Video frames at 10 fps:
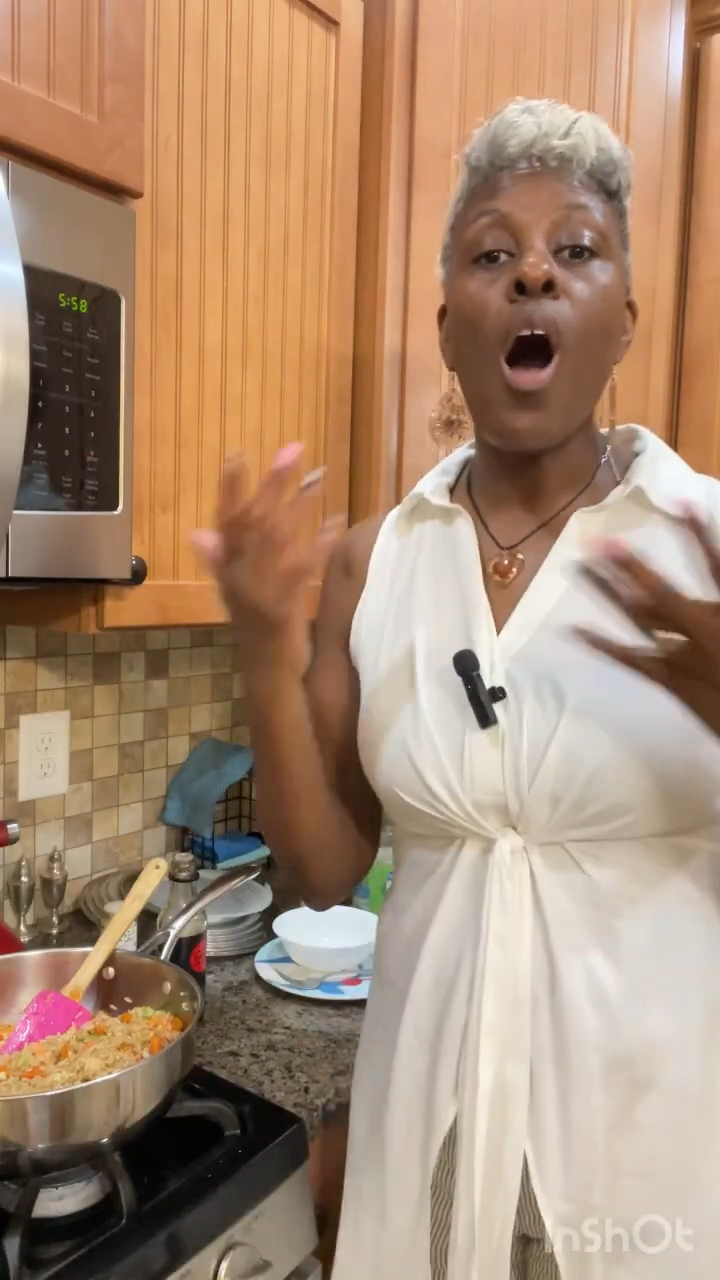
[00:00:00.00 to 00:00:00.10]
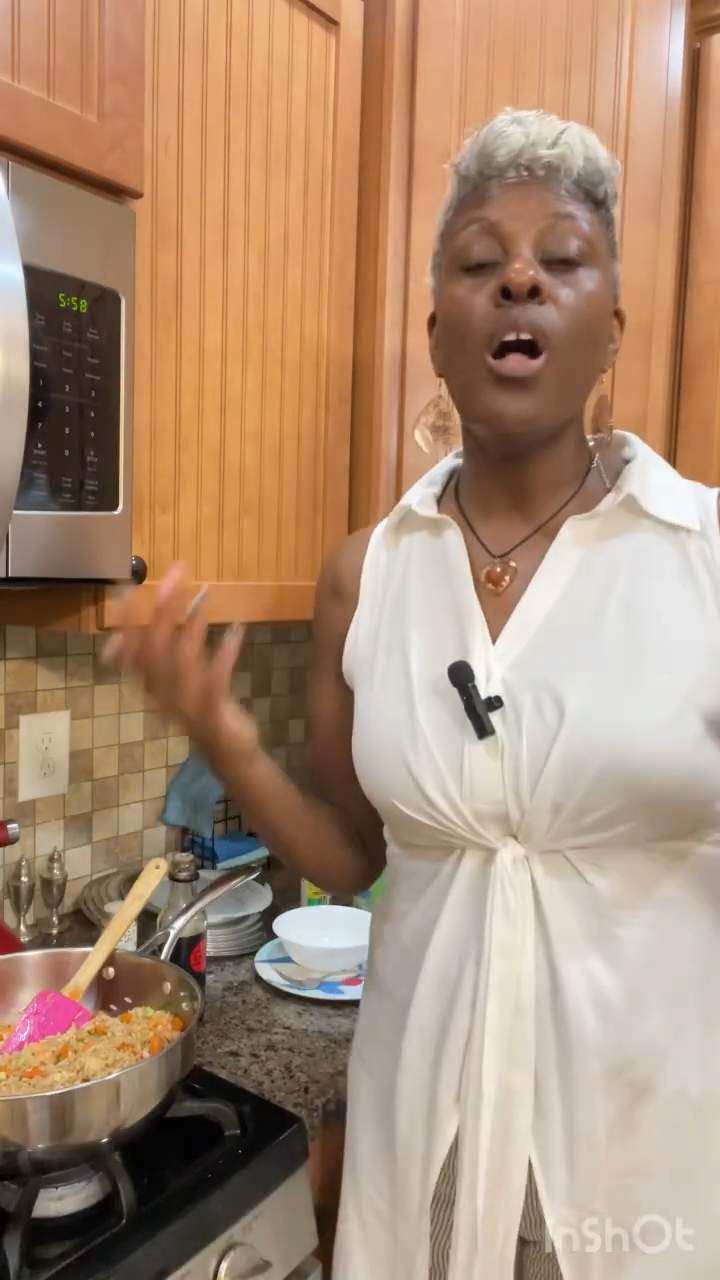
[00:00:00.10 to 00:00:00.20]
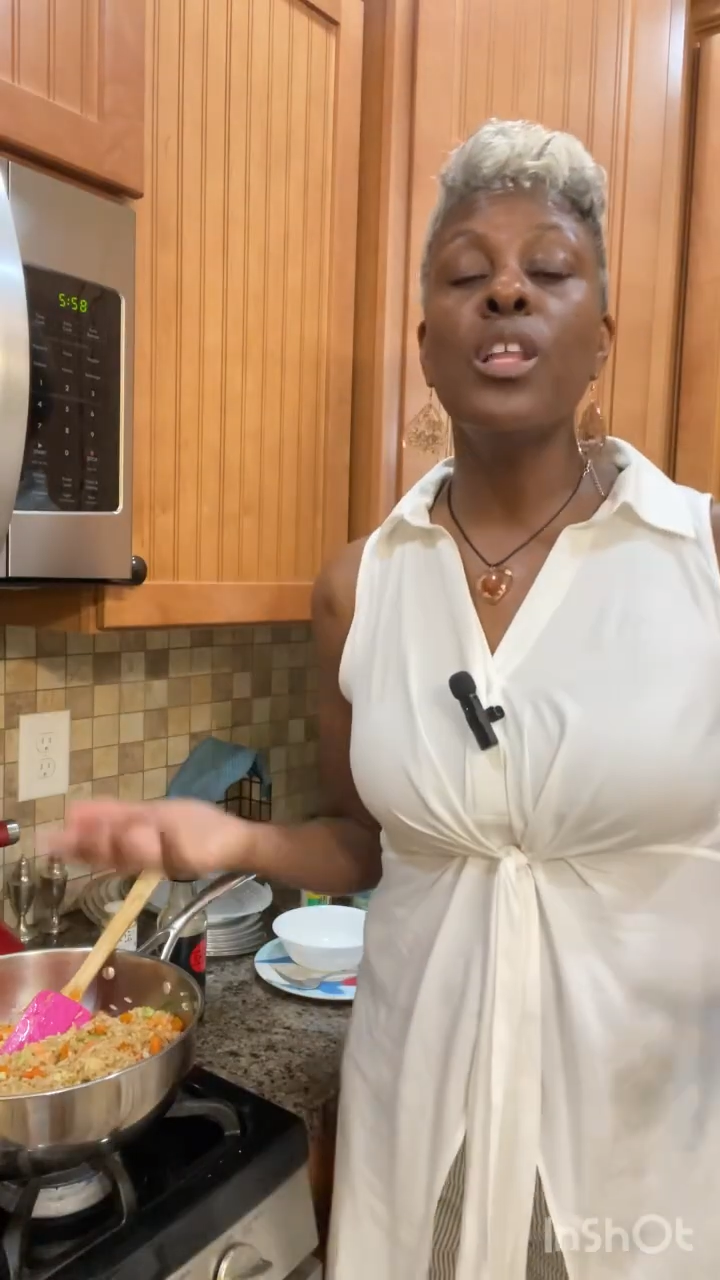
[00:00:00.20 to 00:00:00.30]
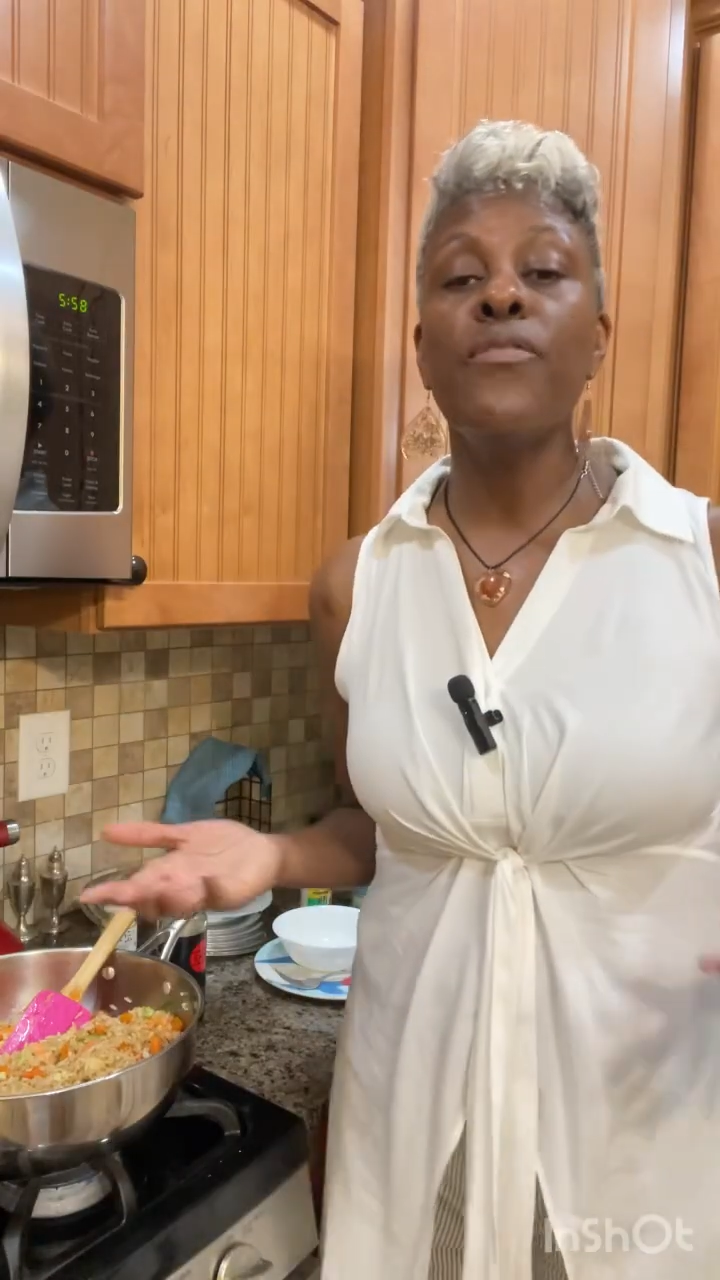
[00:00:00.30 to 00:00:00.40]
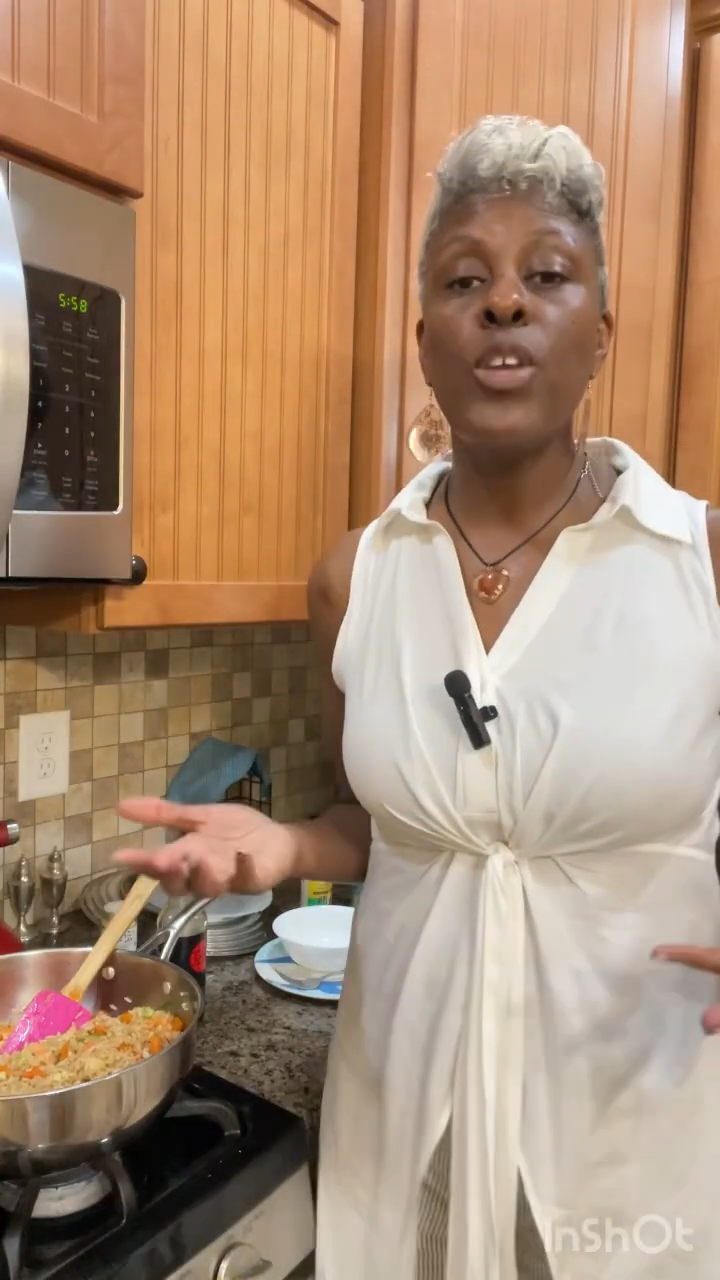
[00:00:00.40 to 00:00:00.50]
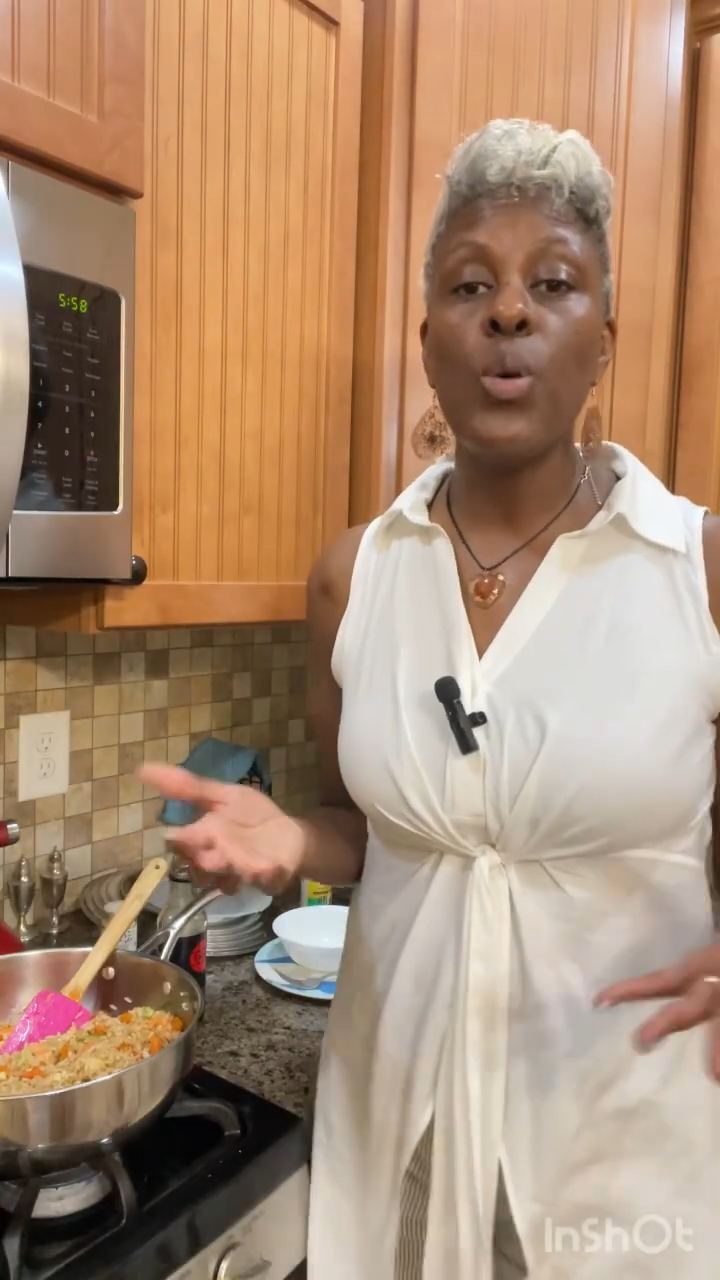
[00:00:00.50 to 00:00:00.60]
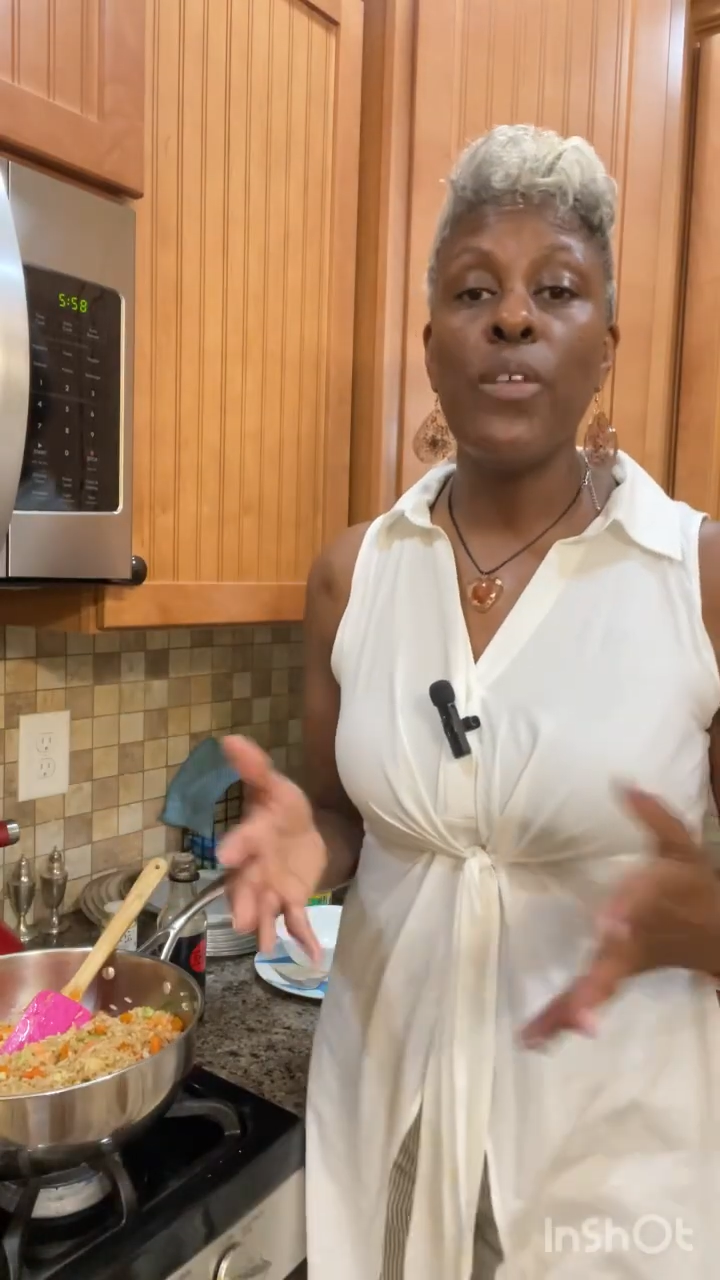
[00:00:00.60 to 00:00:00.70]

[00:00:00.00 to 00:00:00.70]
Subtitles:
all of you,